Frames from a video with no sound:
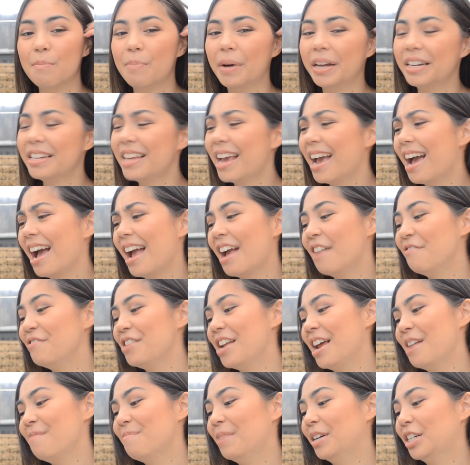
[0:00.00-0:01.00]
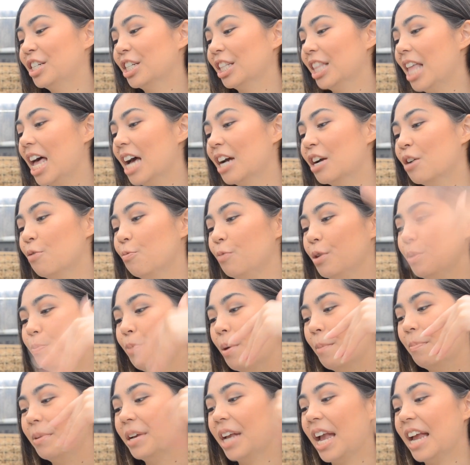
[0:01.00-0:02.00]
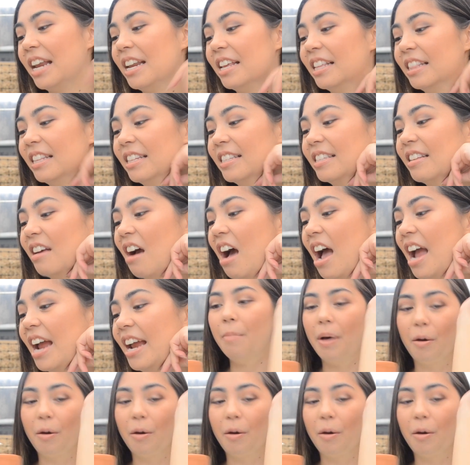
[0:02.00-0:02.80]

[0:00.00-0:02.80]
But yeah, I haven't had much luck with propagating this guy.